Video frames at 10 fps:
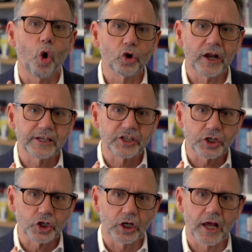
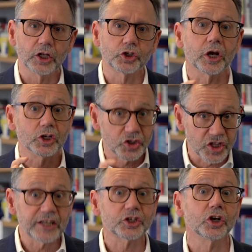organizational culture, because
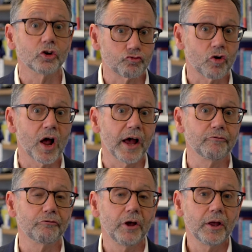that's going to drive